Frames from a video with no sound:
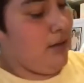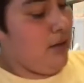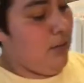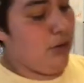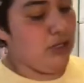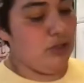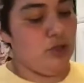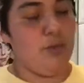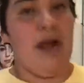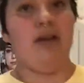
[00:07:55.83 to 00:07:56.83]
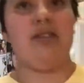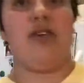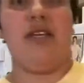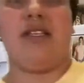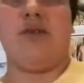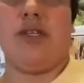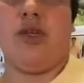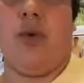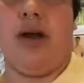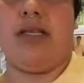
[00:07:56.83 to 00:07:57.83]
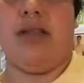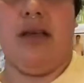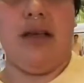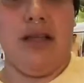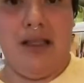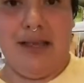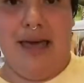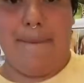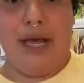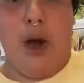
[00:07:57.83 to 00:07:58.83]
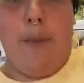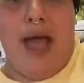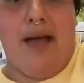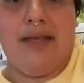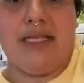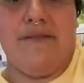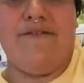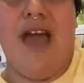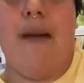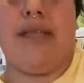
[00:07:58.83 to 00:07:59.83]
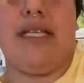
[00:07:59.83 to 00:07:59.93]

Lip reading: Brussels sprouts. So this is what you want it to look. Look at that big old pan. This is some family